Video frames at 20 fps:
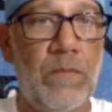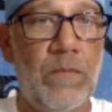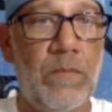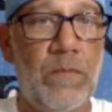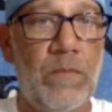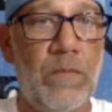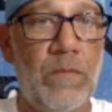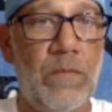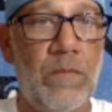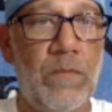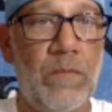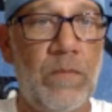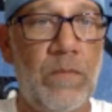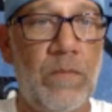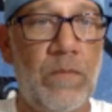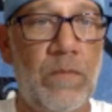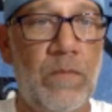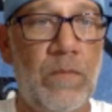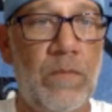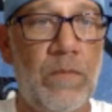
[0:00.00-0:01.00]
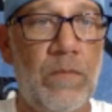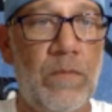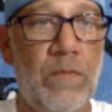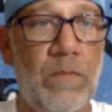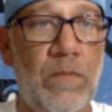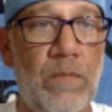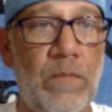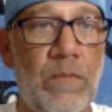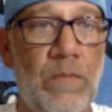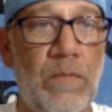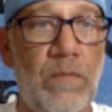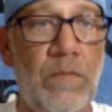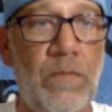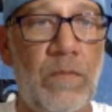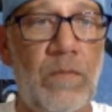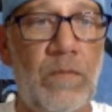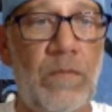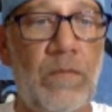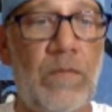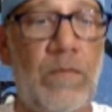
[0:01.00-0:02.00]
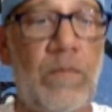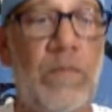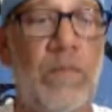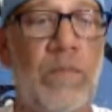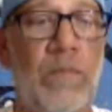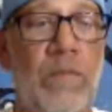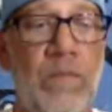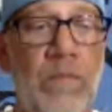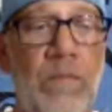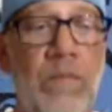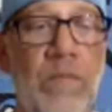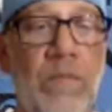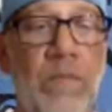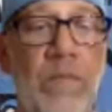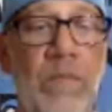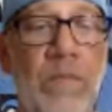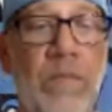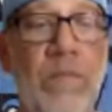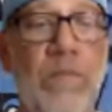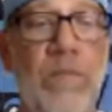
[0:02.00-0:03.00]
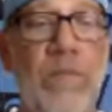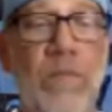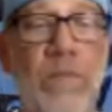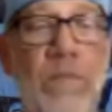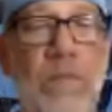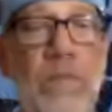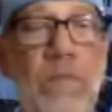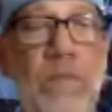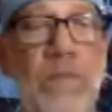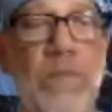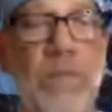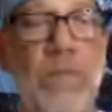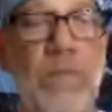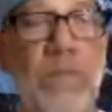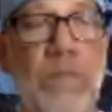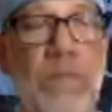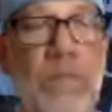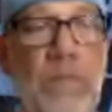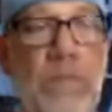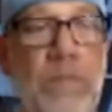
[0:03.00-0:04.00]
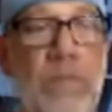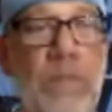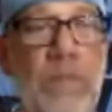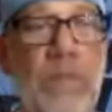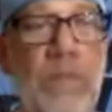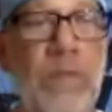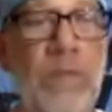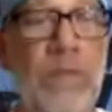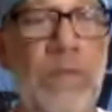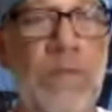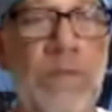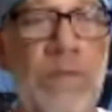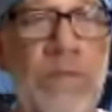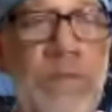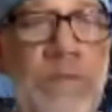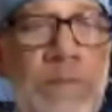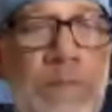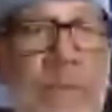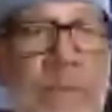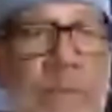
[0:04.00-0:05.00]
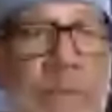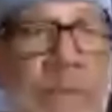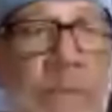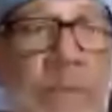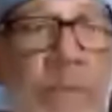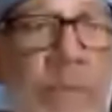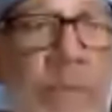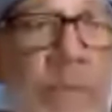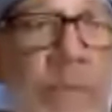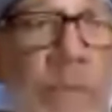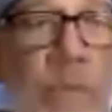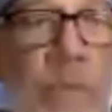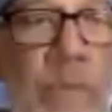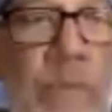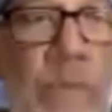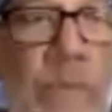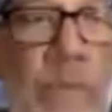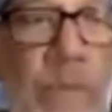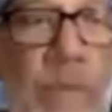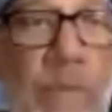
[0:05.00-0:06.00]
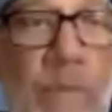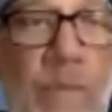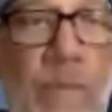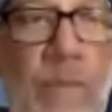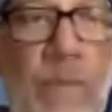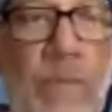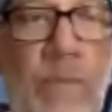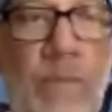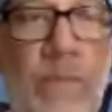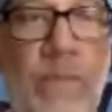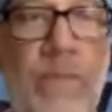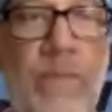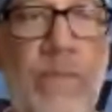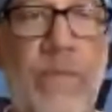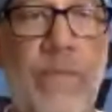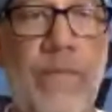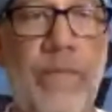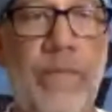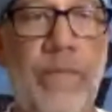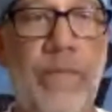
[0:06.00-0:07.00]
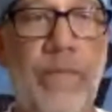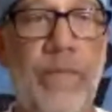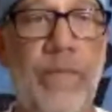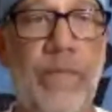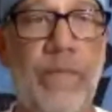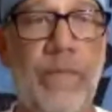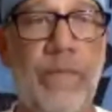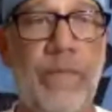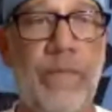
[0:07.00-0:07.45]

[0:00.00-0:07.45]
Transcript: (silent)